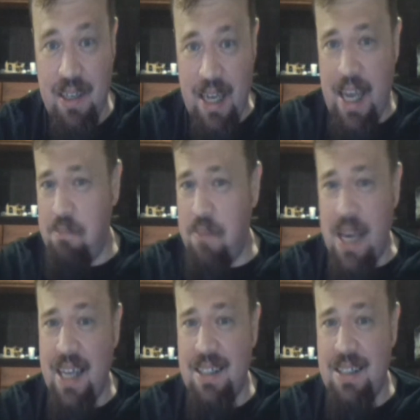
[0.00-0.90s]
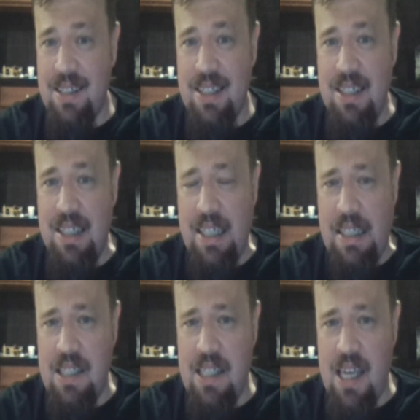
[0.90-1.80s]
on ham bands
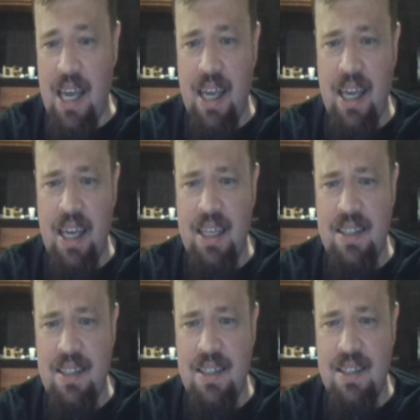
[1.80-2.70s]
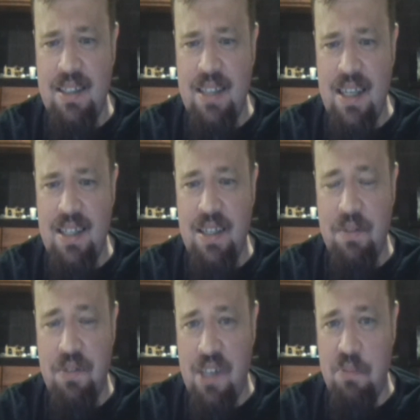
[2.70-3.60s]
is a
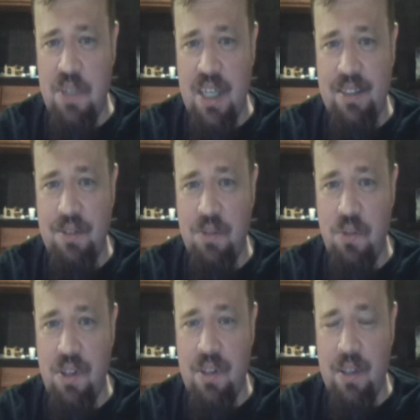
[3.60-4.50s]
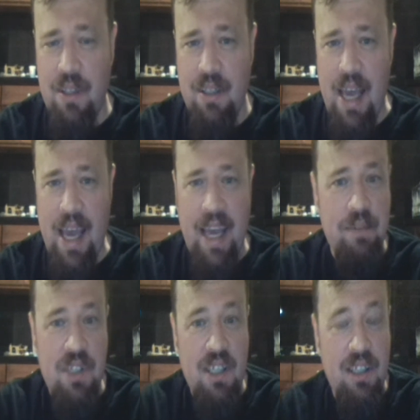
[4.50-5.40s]
sensitive subject with
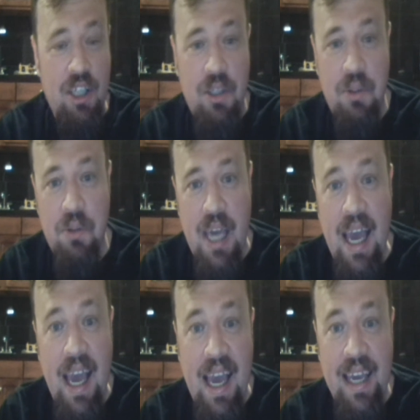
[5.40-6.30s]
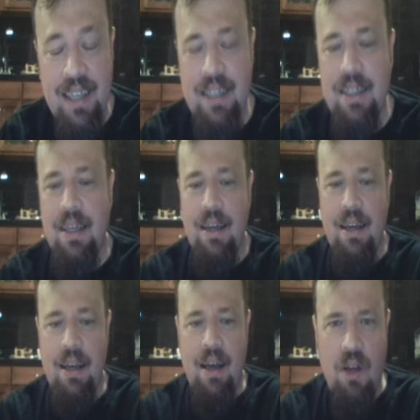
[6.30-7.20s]
hams in the UK.
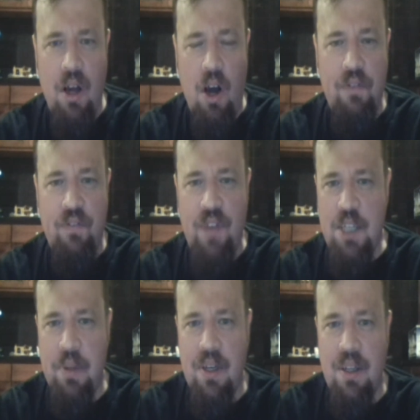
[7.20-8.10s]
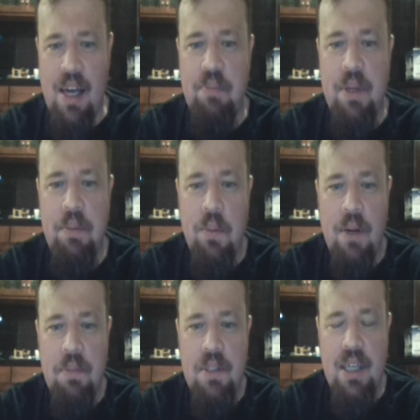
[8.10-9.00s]
On Facebook, a lot of people
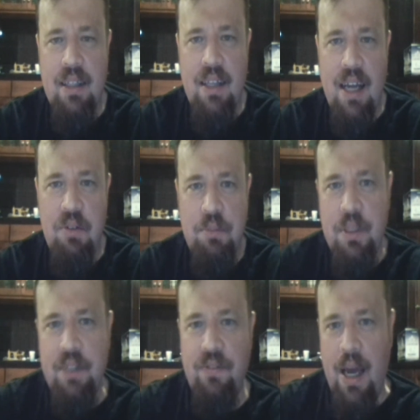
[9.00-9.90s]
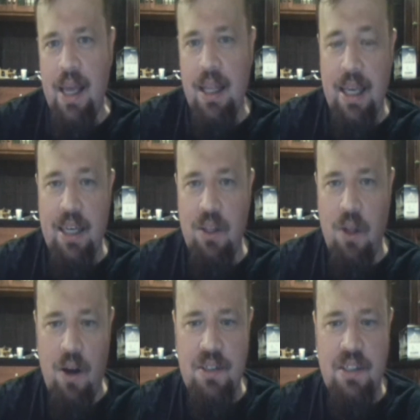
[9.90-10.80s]
were upset that I would be violating
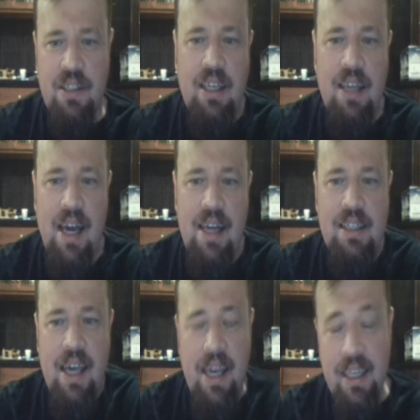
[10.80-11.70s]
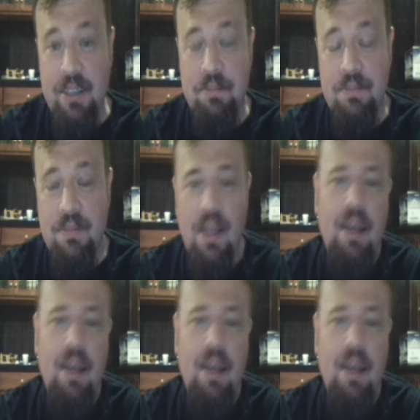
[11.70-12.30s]
laws in the United Kingdom,